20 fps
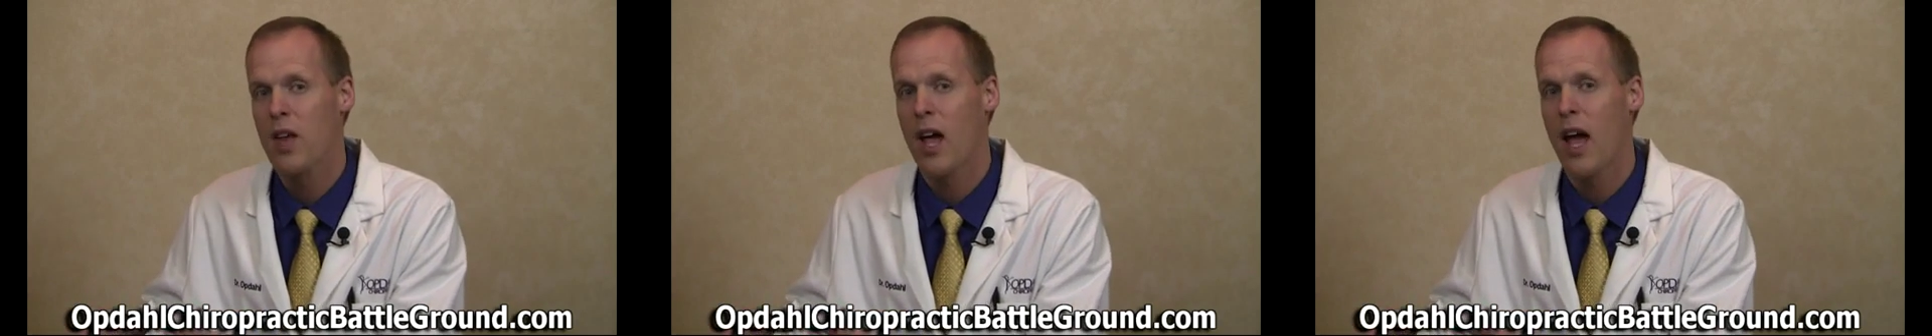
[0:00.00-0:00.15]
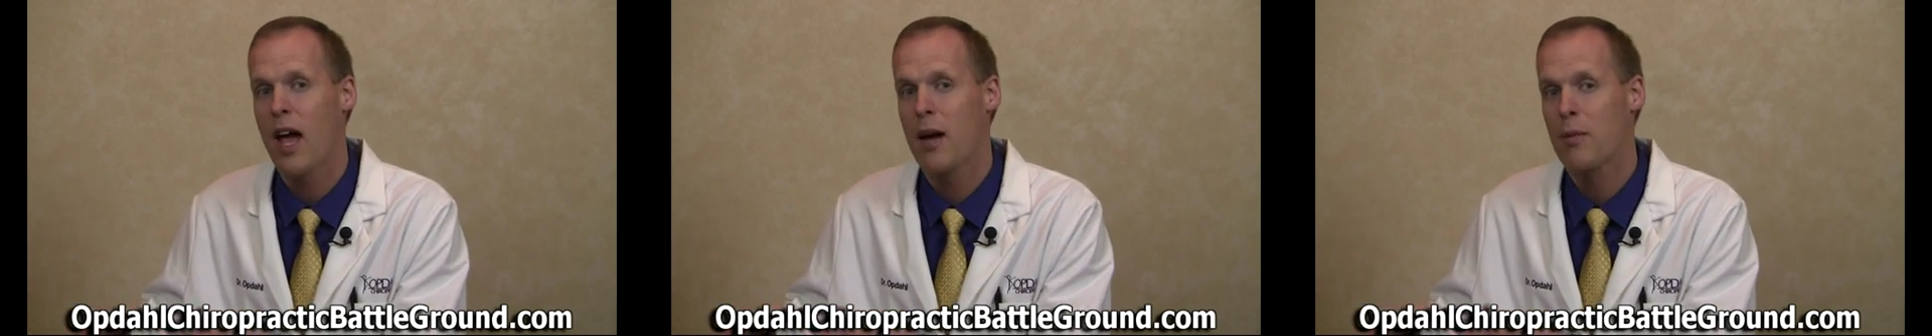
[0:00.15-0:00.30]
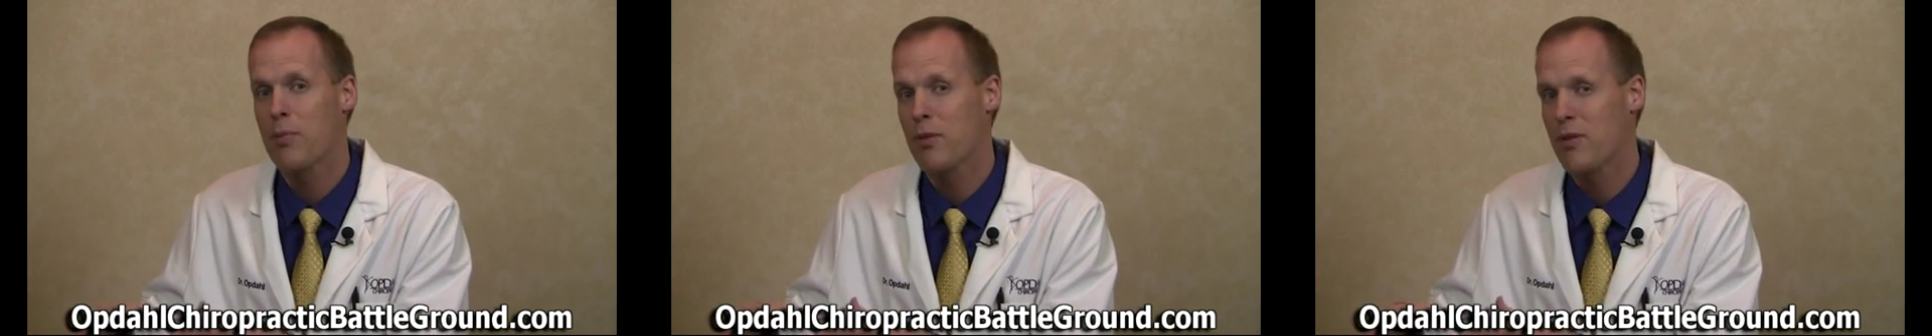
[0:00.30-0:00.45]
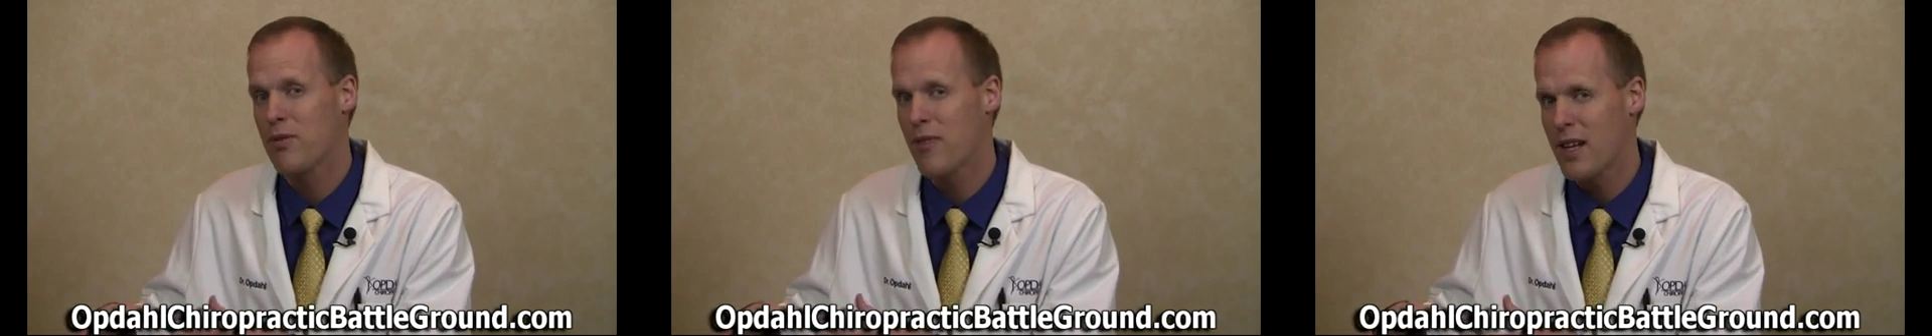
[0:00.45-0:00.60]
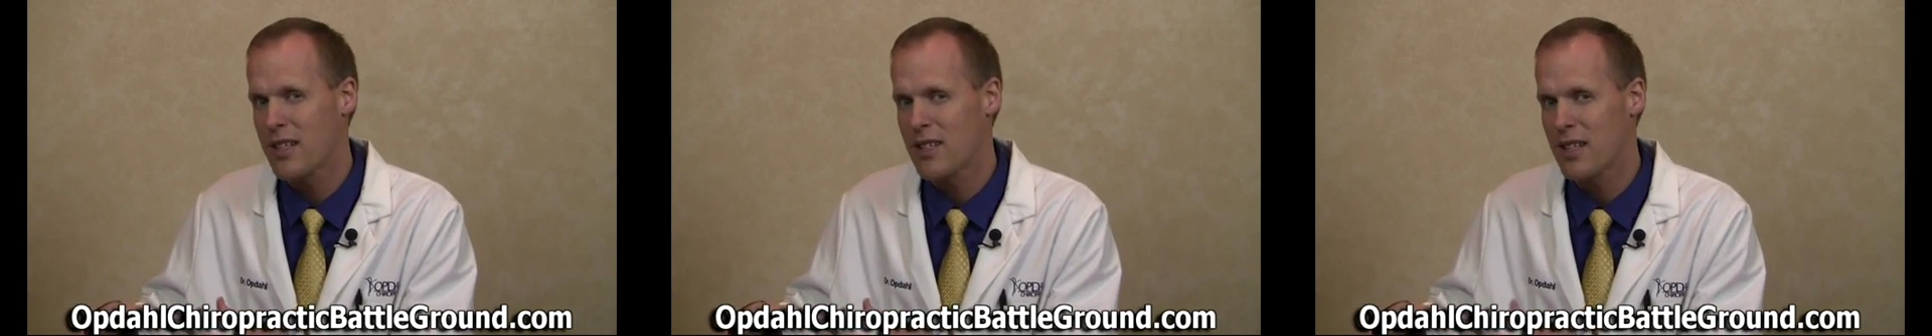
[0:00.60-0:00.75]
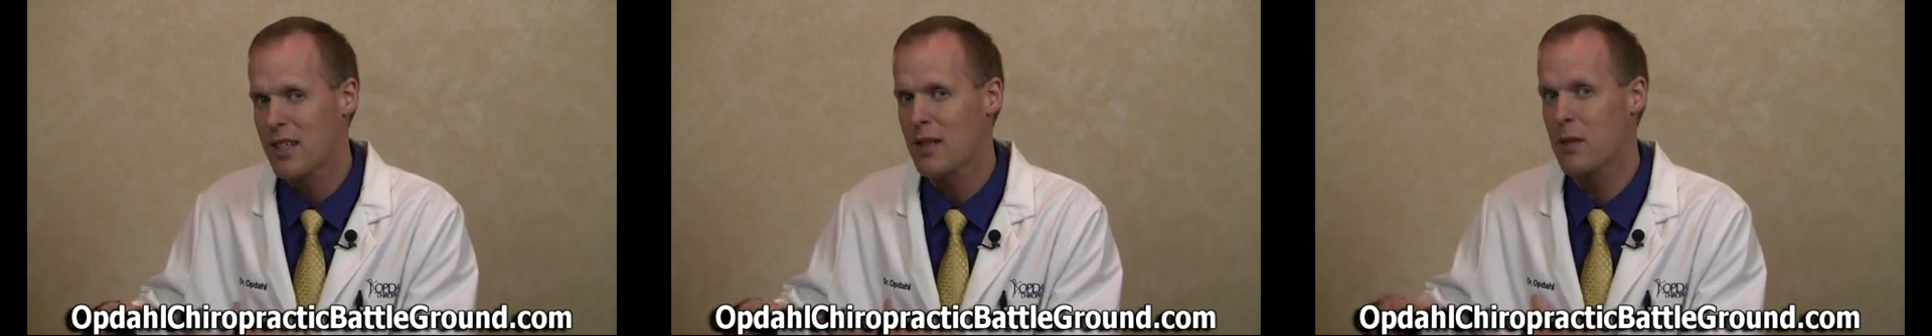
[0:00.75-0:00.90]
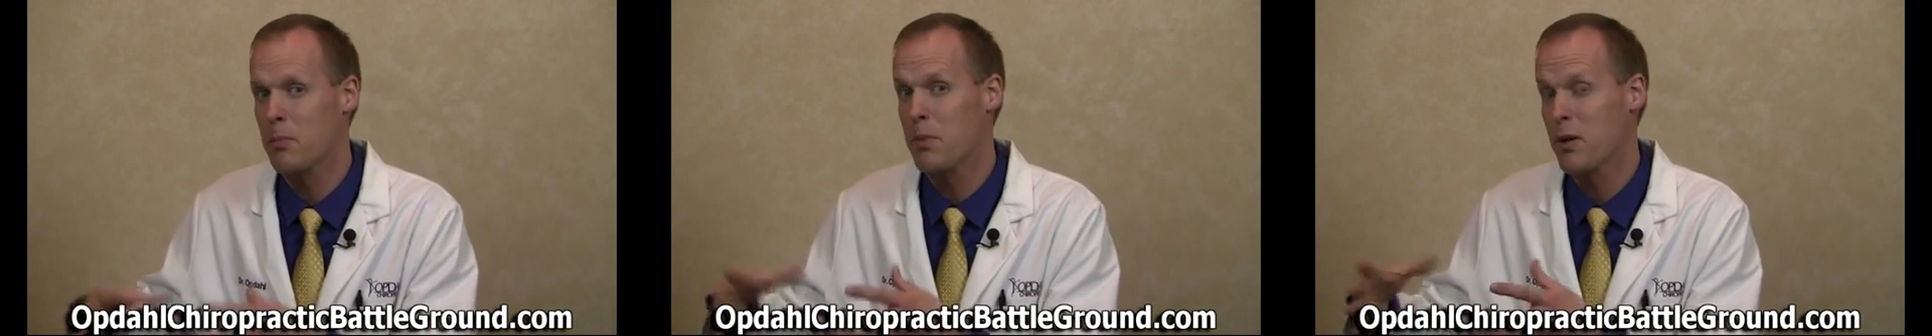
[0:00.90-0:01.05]
and
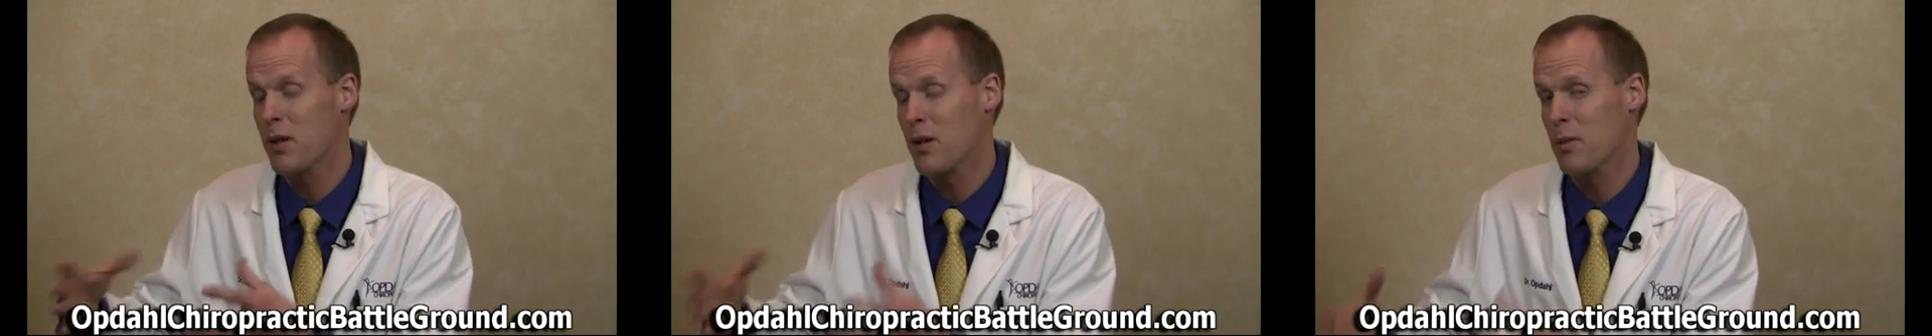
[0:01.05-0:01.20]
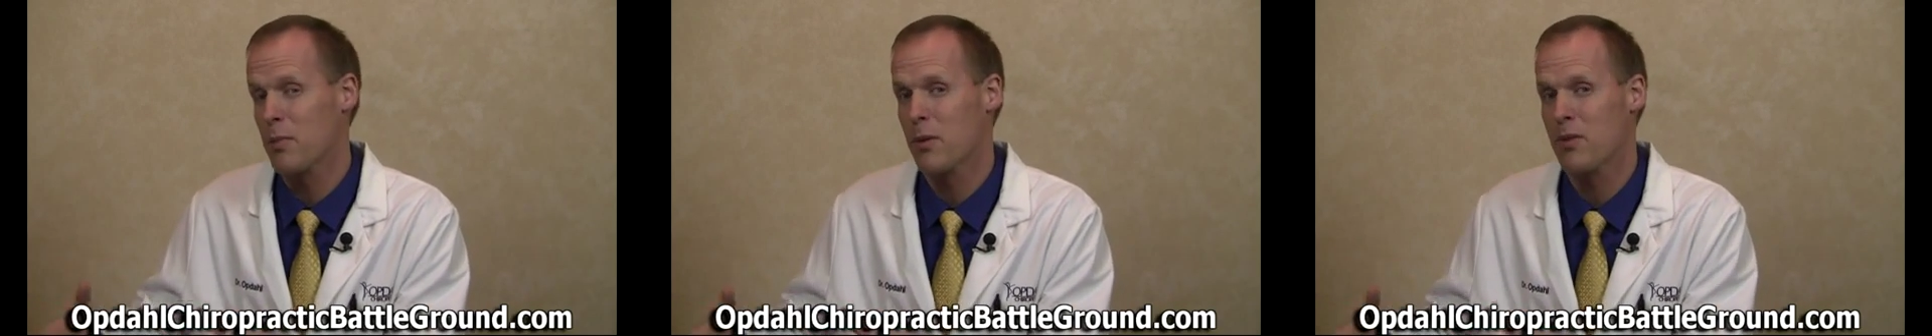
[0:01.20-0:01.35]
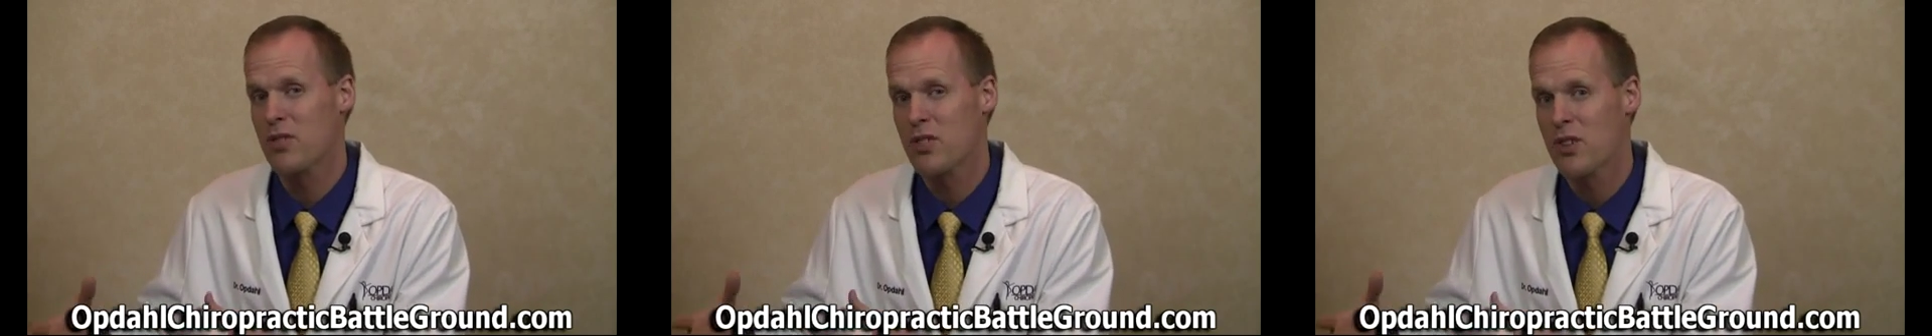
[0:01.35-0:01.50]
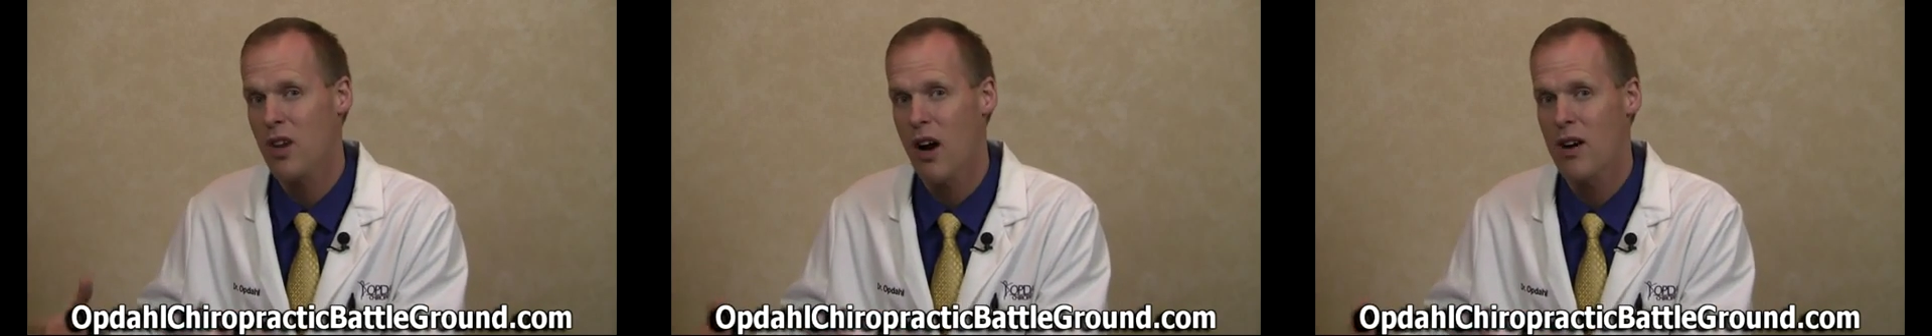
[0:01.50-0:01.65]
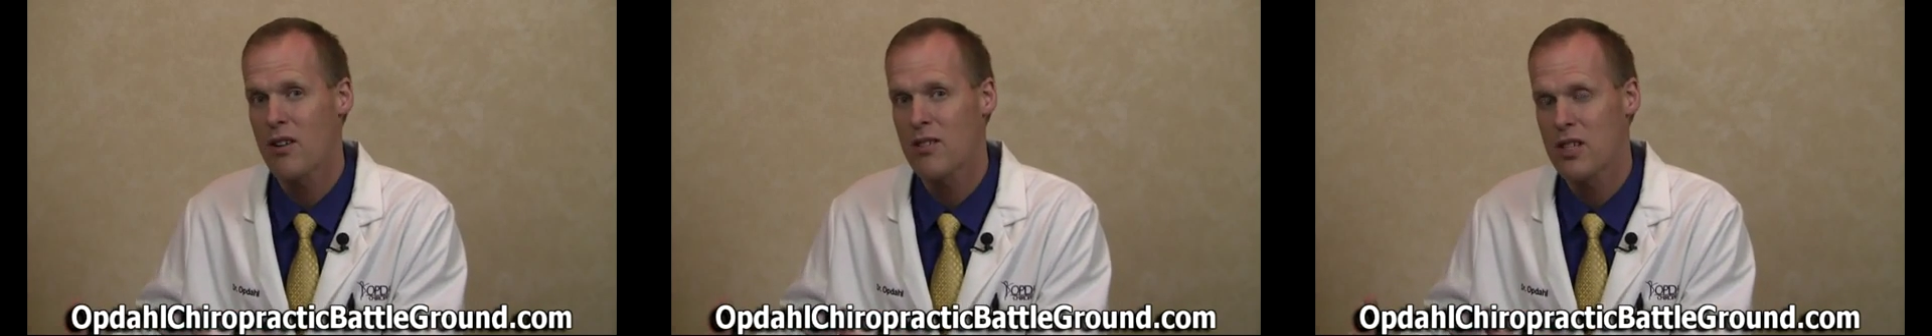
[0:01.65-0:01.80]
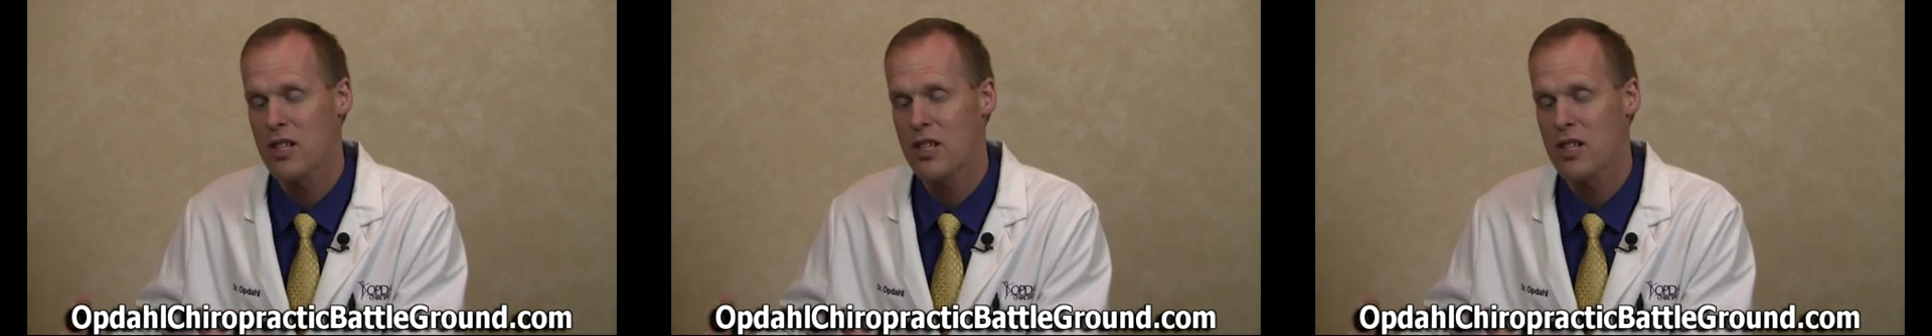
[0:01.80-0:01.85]
preventing the buildup of scar